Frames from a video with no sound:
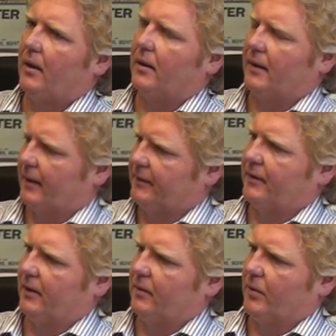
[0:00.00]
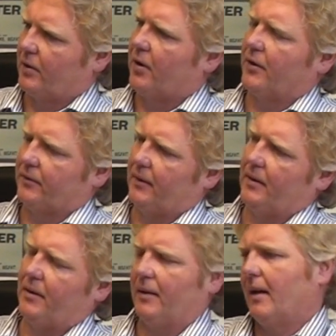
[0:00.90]
that decision was
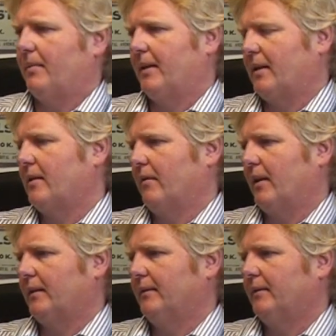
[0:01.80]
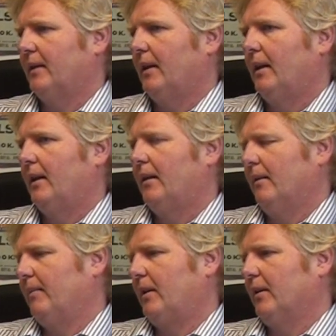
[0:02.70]
contrary to the Habitats Directive,
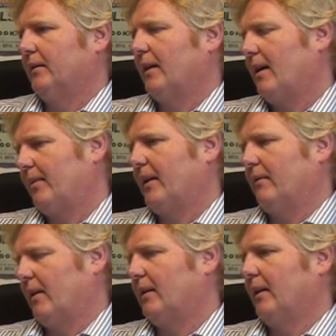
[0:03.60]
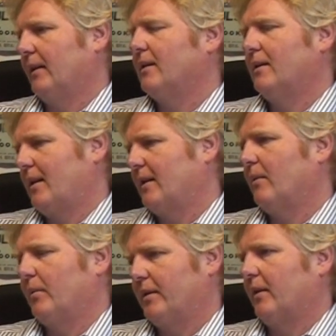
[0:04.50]
and because the Habitat Regulation
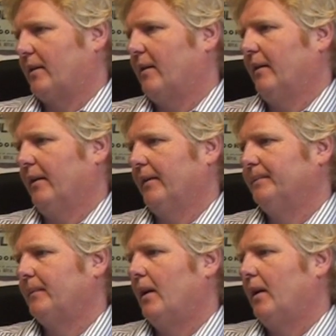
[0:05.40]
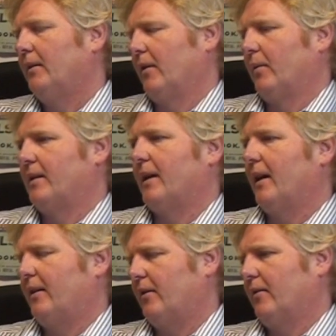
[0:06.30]
Assessment was not carried out. In other words, the
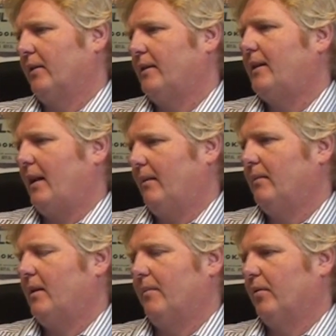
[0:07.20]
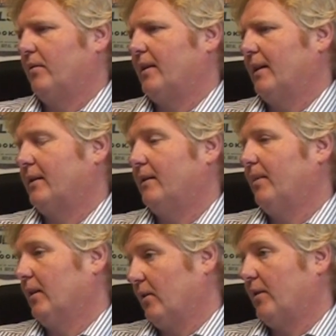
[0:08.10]
High Court deemed the process to
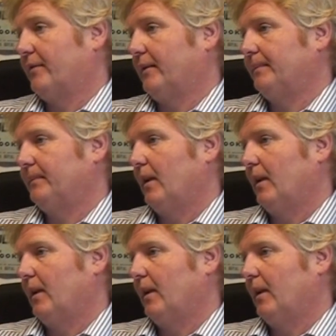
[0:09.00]
be unlawful.